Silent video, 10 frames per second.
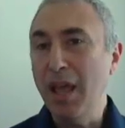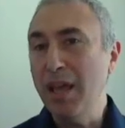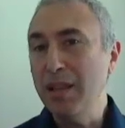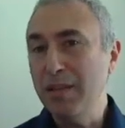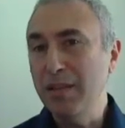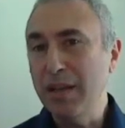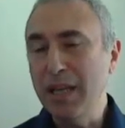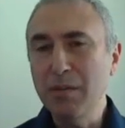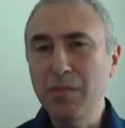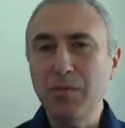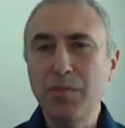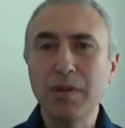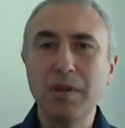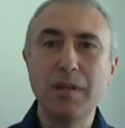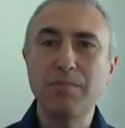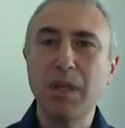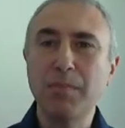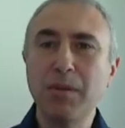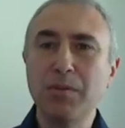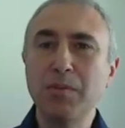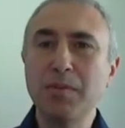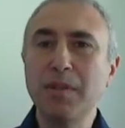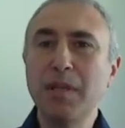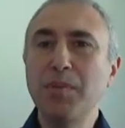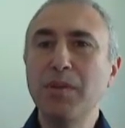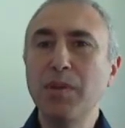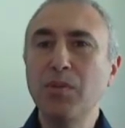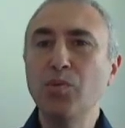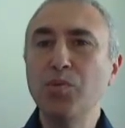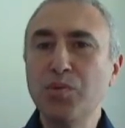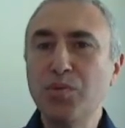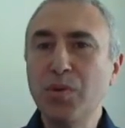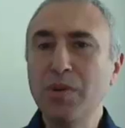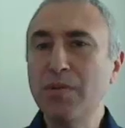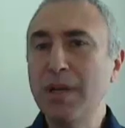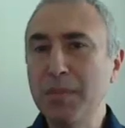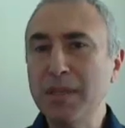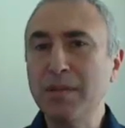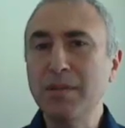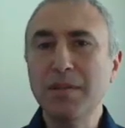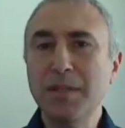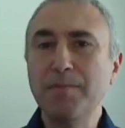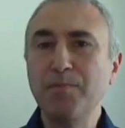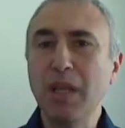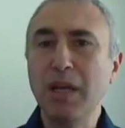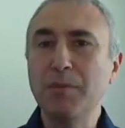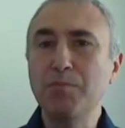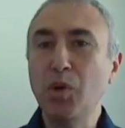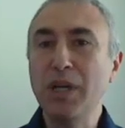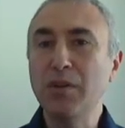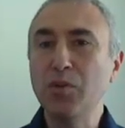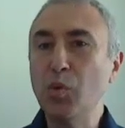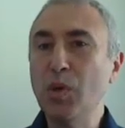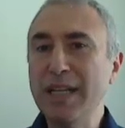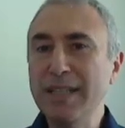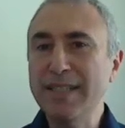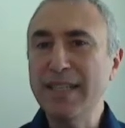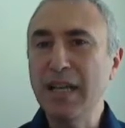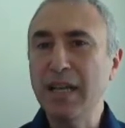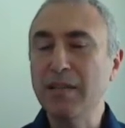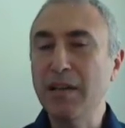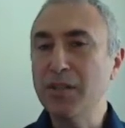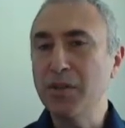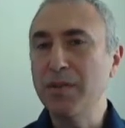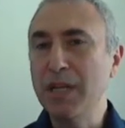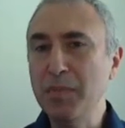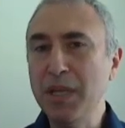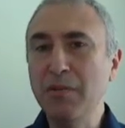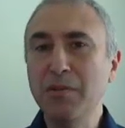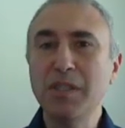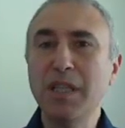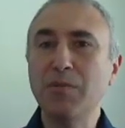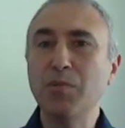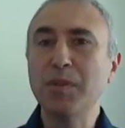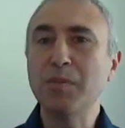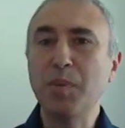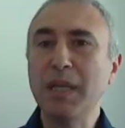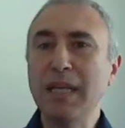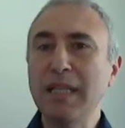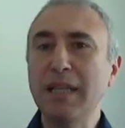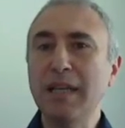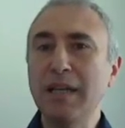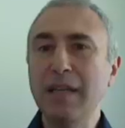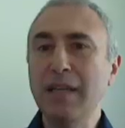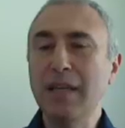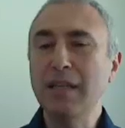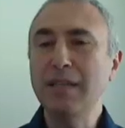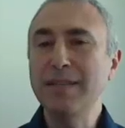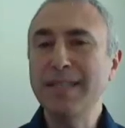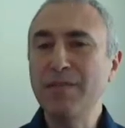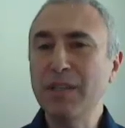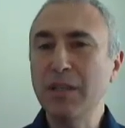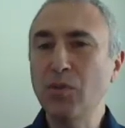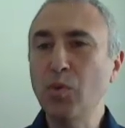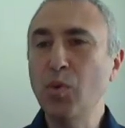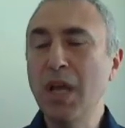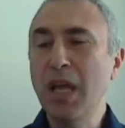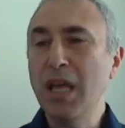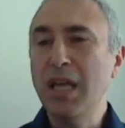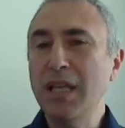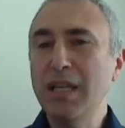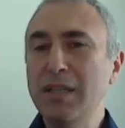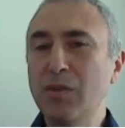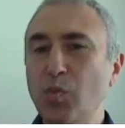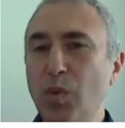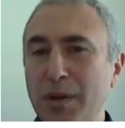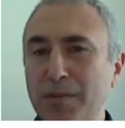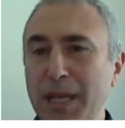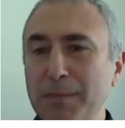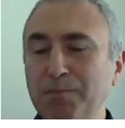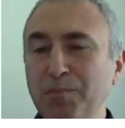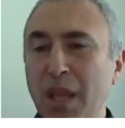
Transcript: And the game that we are about to see between two strong grandmasters, Bojan Kuraica and Draško Velimirović, that was played in 1972, is one of them.